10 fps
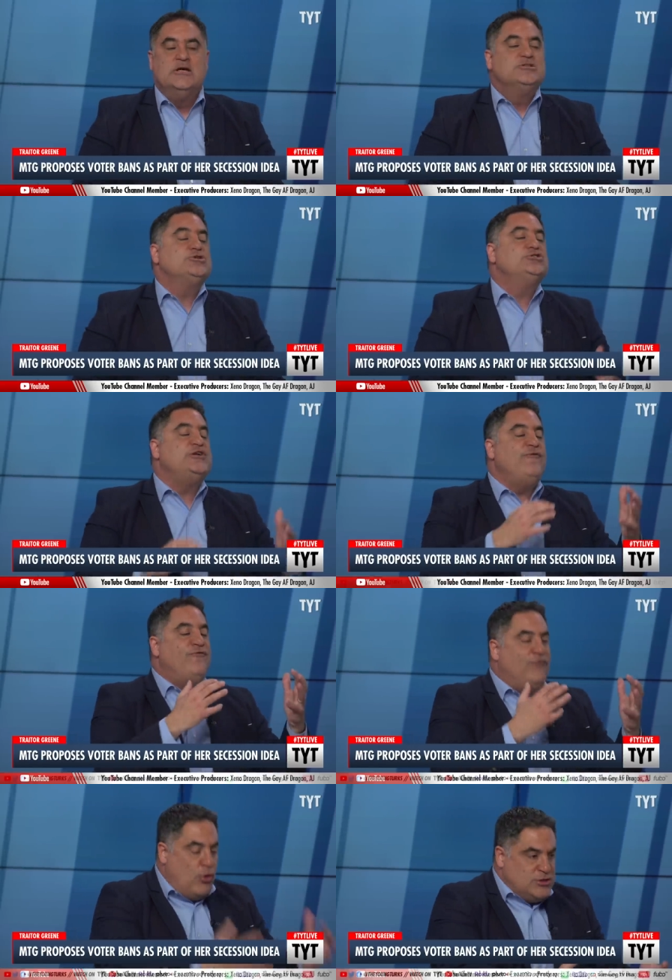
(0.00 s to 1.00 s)
So she
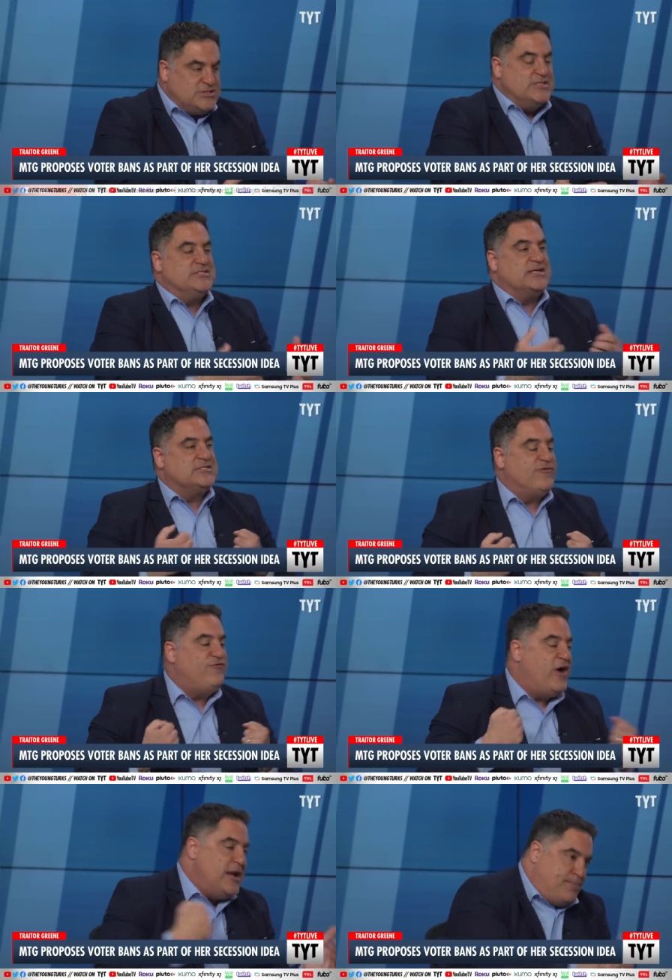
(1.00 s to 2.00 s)
forces us to
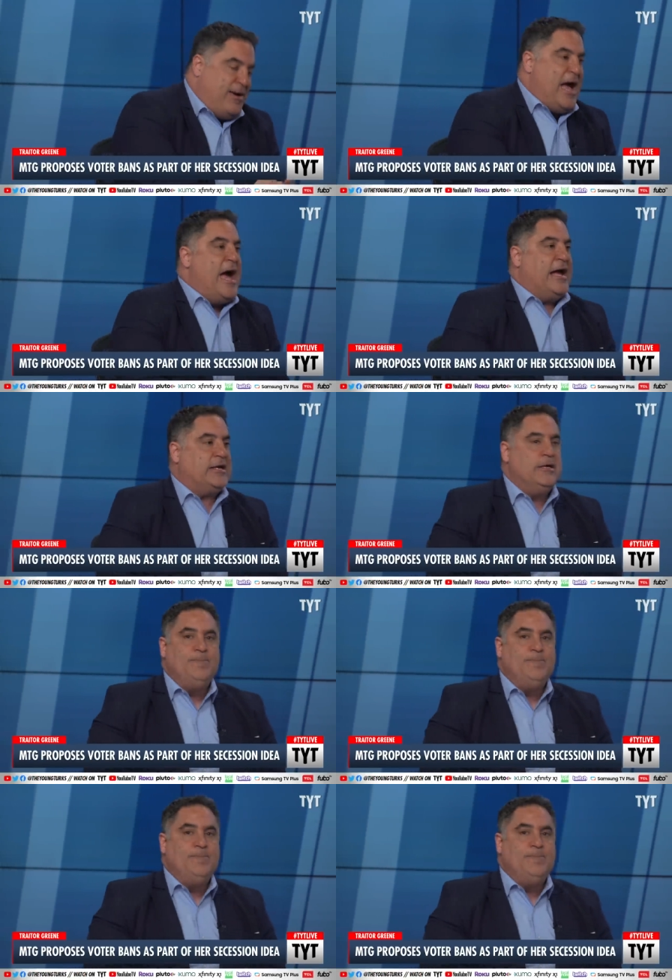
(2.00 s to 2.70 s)
fight back.